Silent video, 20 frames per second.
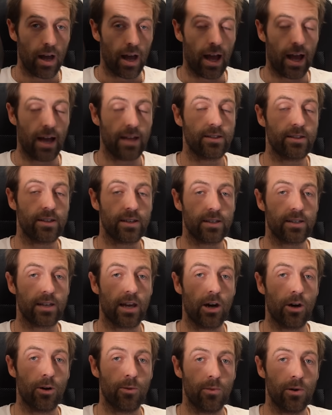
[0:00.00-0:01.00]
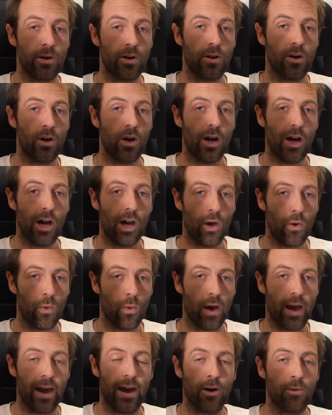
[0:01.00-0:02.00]
and this helmet
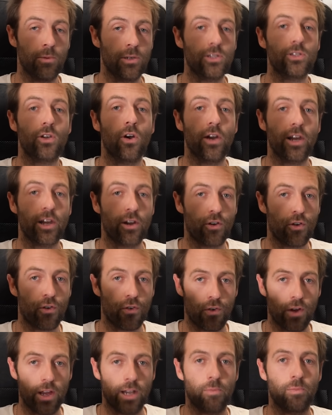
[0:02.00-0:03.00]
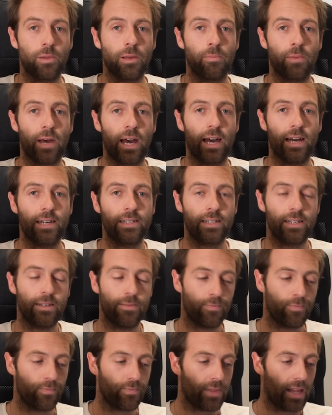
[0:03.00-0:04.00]
where helmets got incredibly bad.
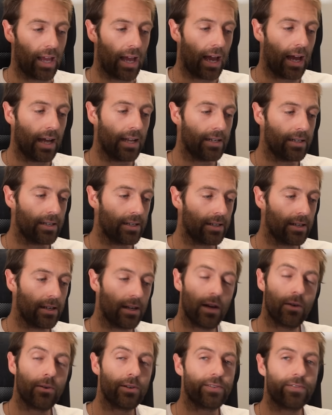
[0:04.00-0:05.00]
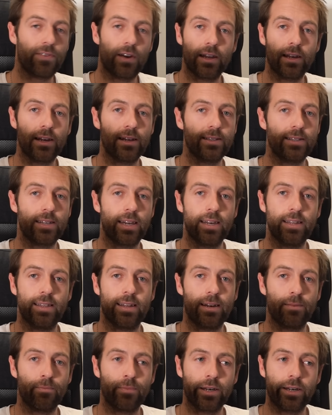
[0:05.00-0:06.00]
And it's funny I say
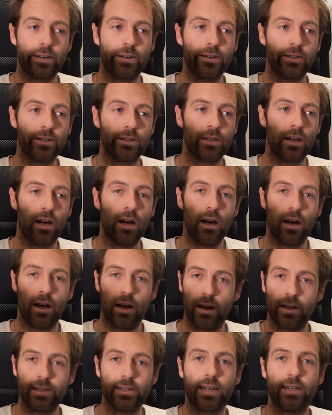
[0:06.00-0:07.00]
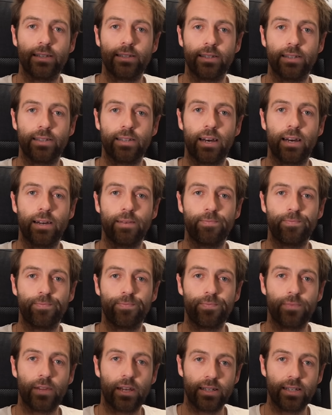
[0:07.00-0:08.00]
that because I tested that.
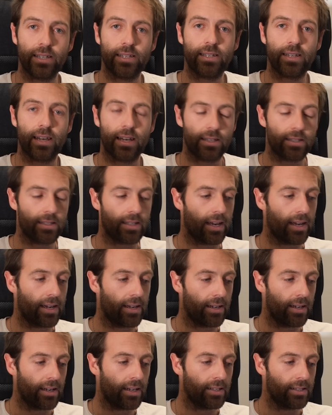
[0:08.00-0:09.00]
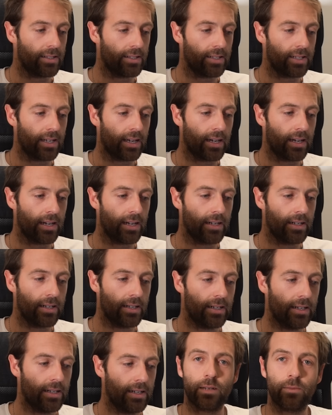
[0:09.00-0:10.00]
I did test that, and
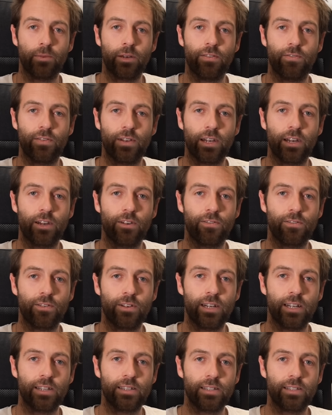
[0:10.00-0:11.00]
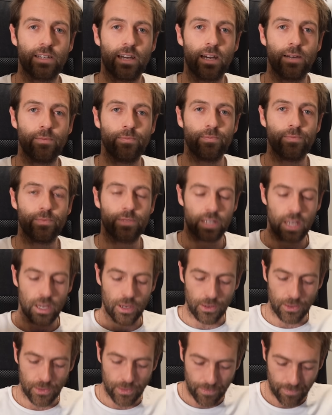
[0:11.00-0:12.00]
there's going to be a video for another time.
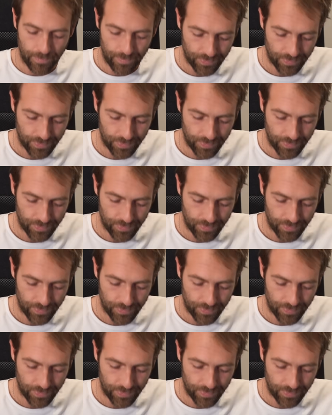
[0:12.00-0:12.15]
So